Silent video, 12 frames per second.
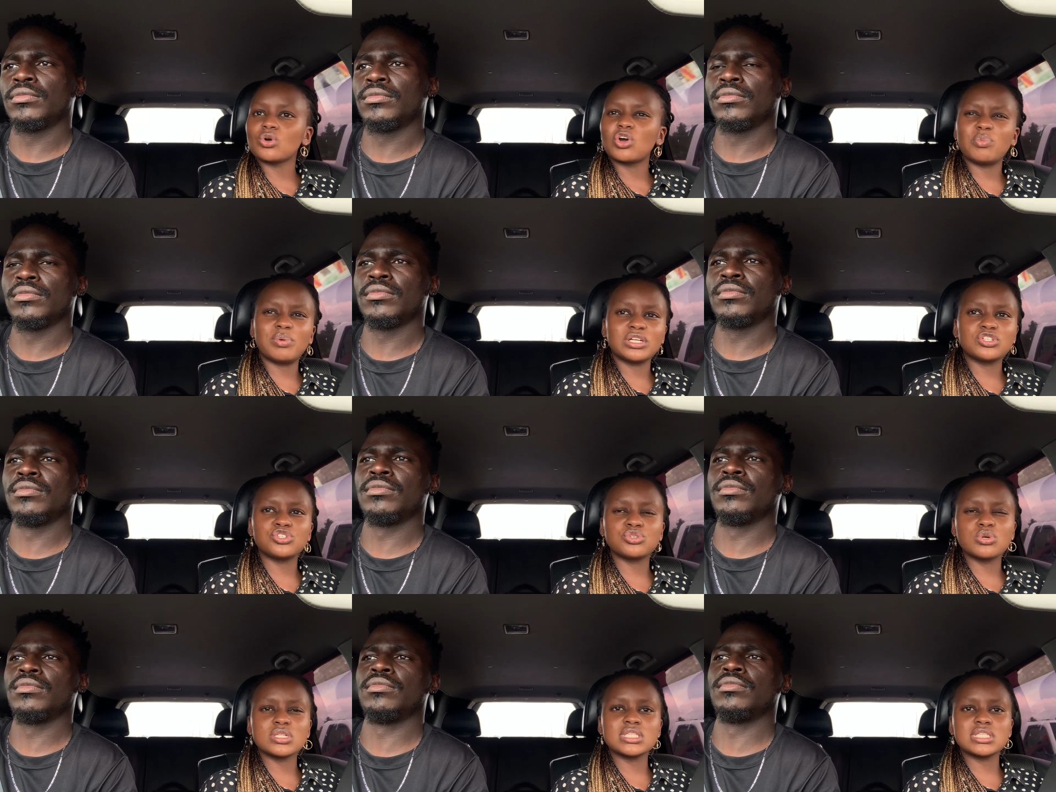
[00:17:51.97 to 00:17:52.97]
Speaker 1: So corporate
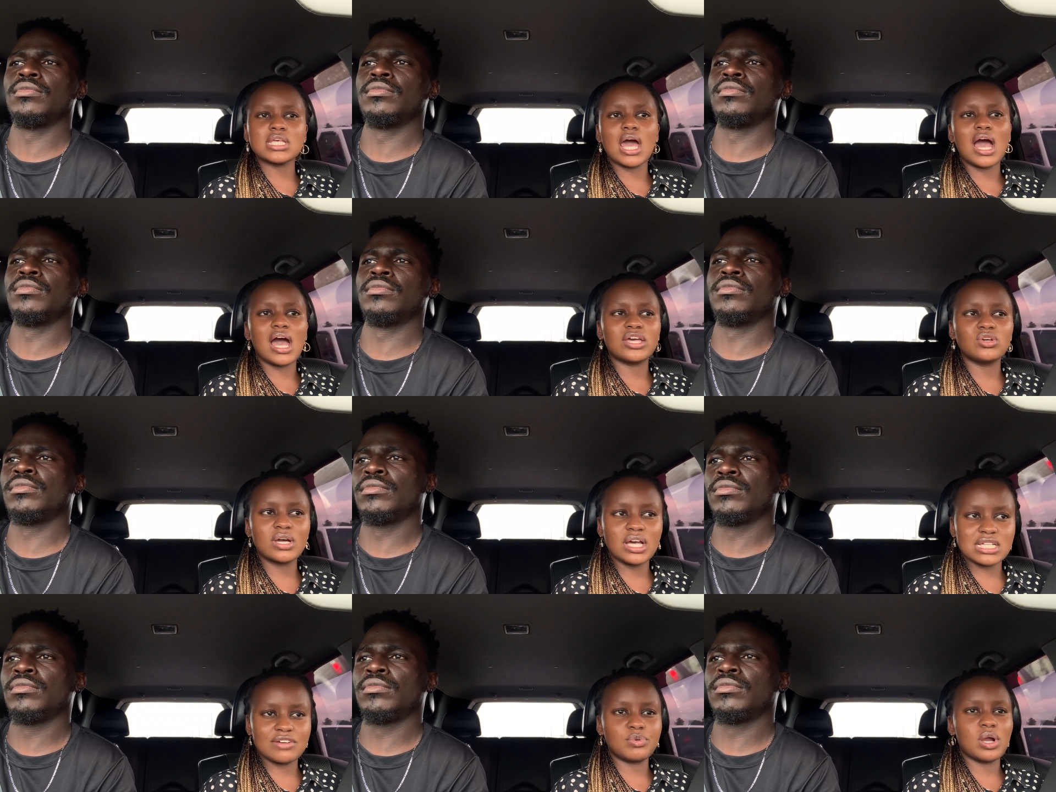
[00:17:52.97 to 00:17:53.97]
shoots, uh, you
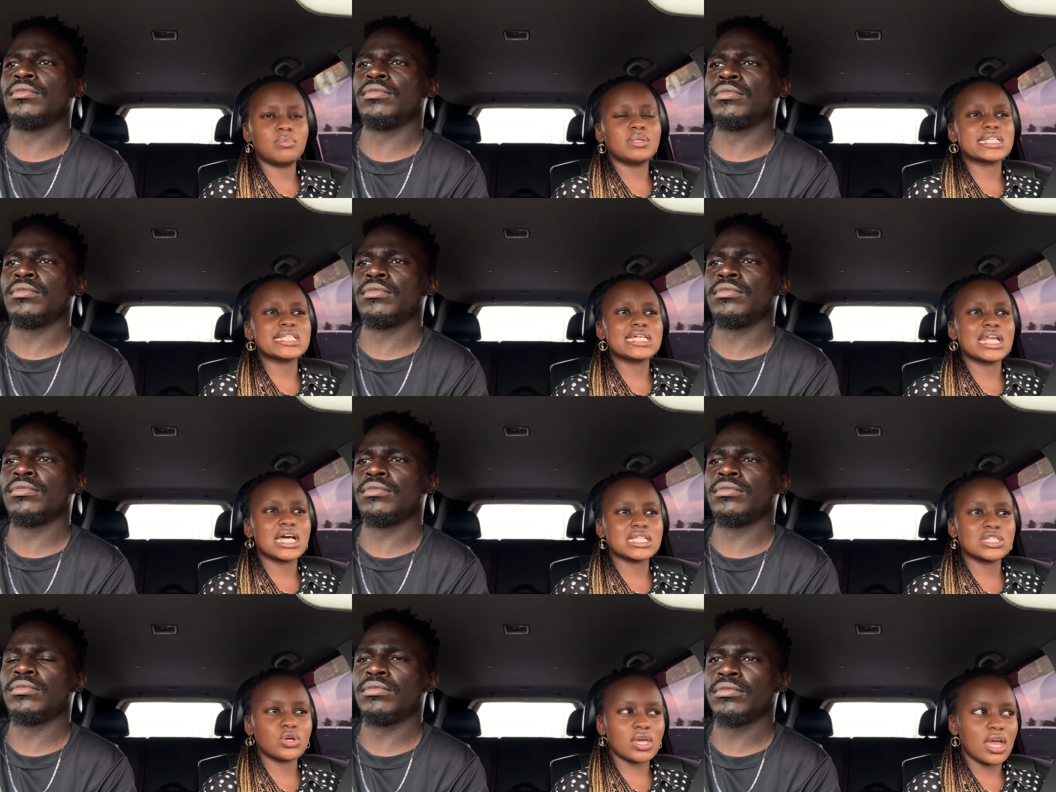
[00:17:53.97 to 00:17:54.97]
guys have probably seen
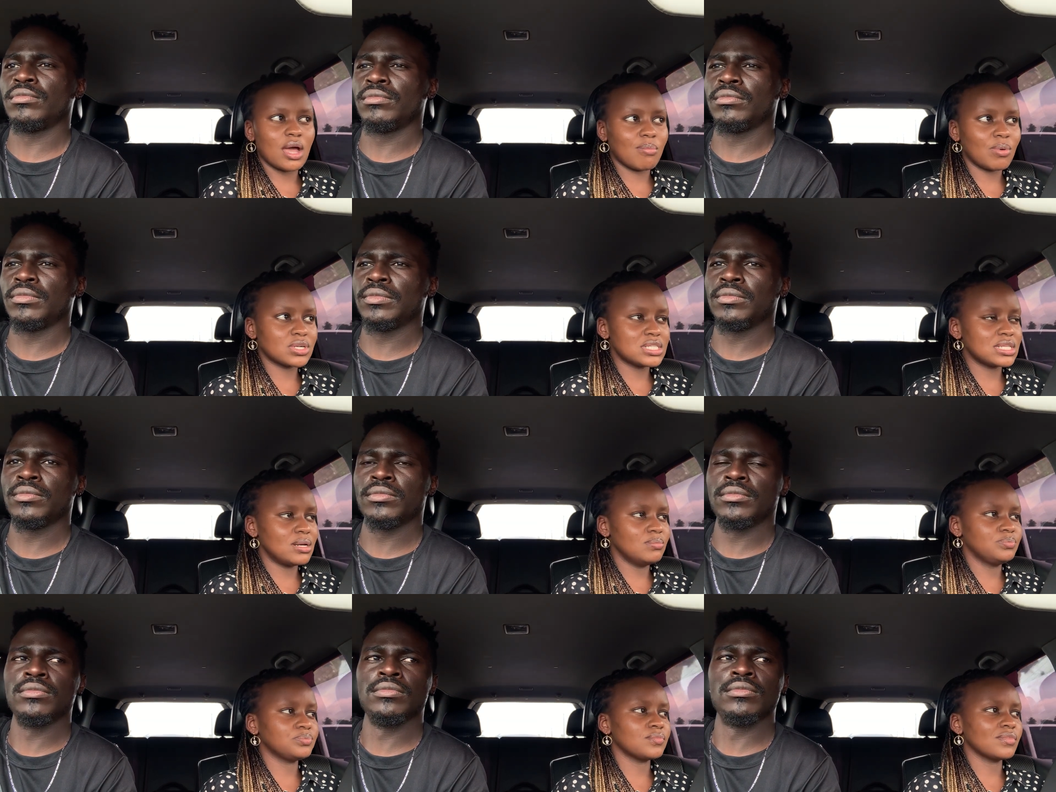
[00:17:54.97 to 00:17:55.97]
us talking about them
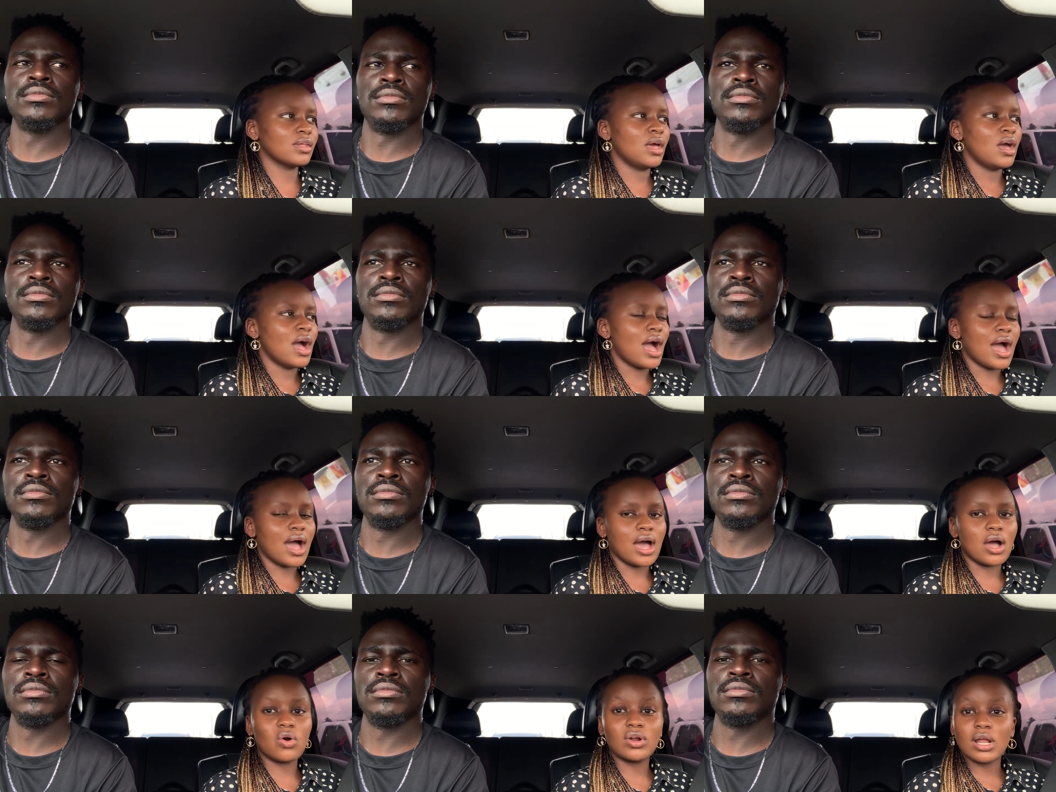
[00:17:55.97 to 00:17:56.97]

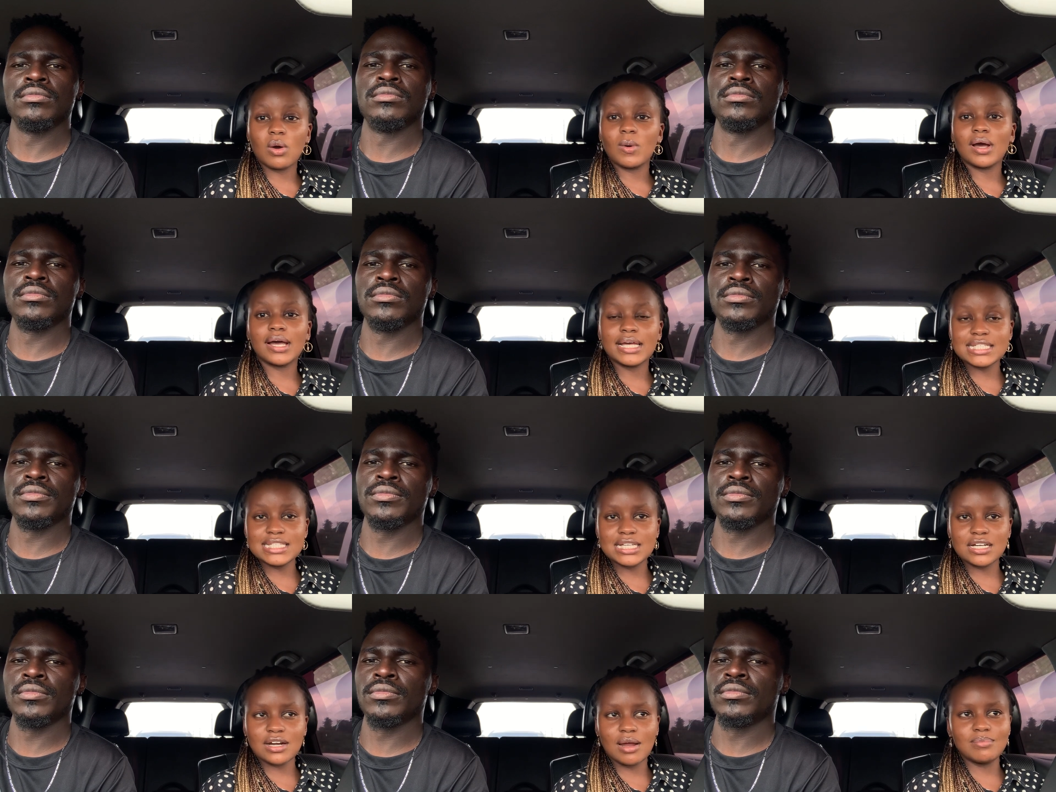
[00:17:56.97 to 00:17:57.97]
uh, on our
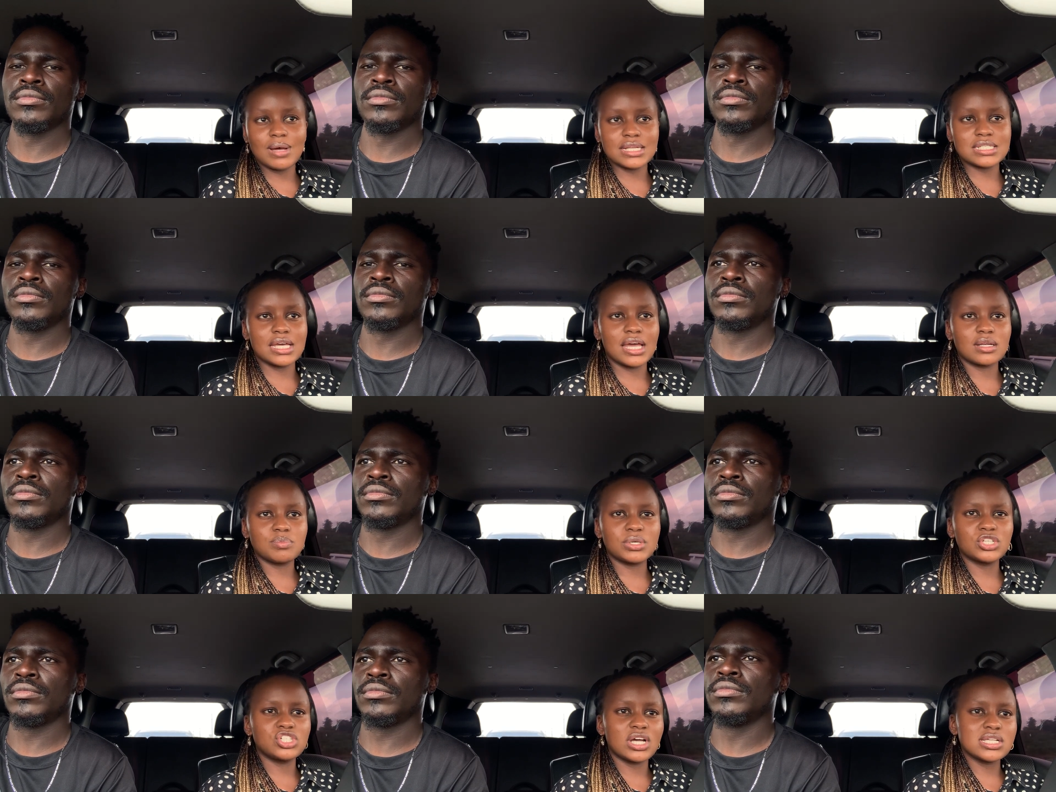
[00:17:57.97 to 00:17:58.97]
Instagram at
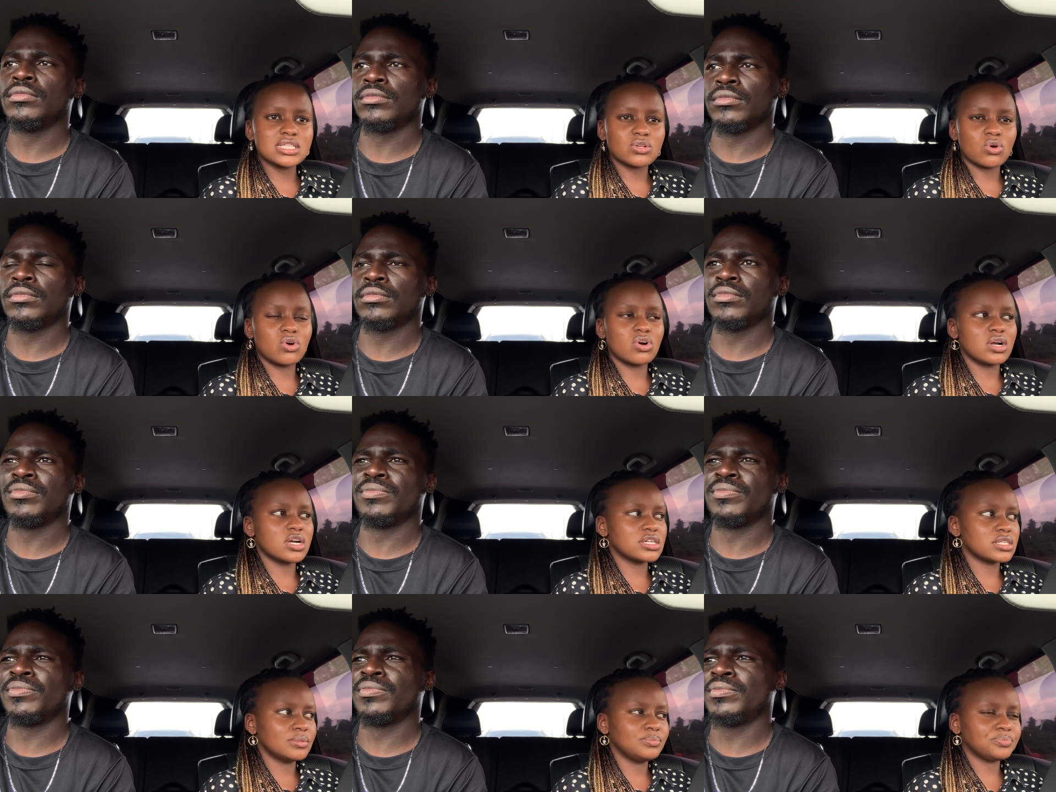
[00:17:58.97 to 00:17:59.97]
A-Hurd Pictures
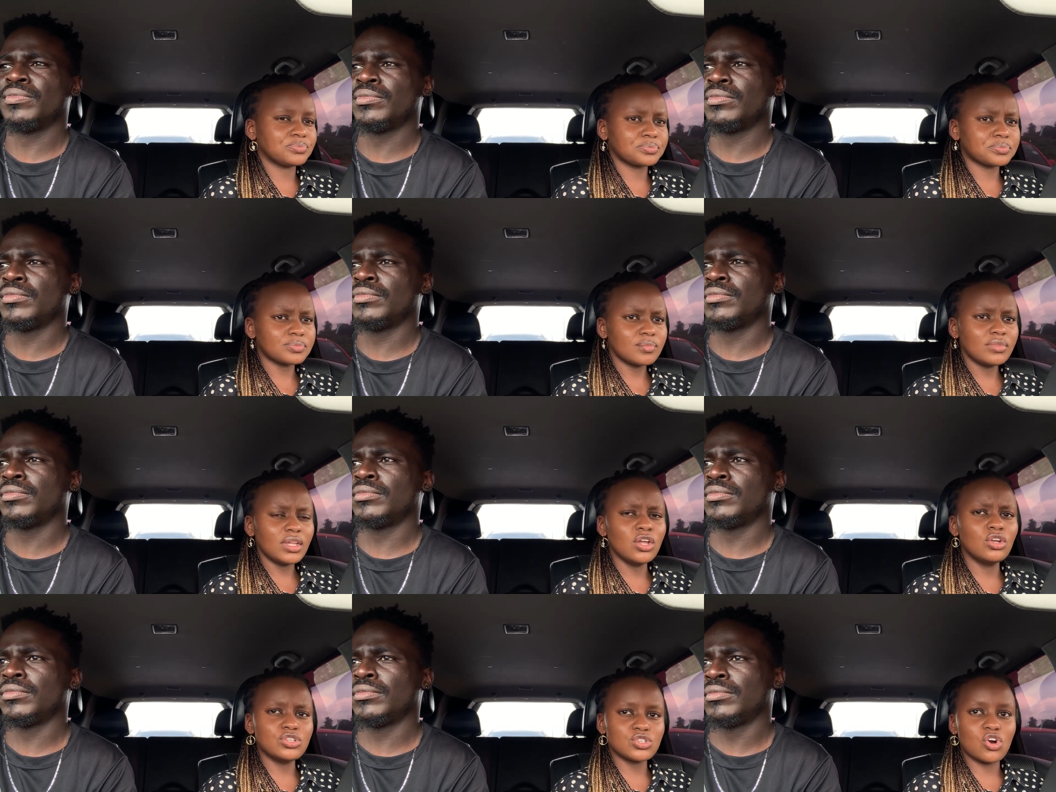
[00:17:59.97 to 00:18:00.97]
or
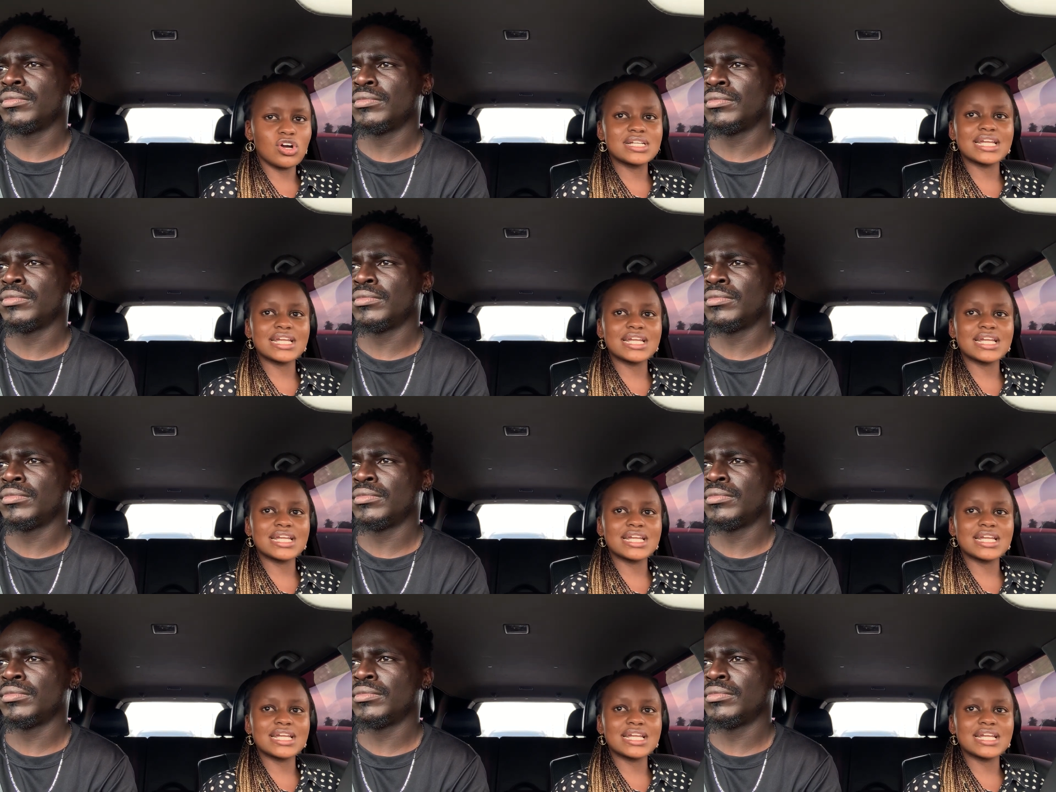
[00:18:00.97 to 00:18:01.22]
not or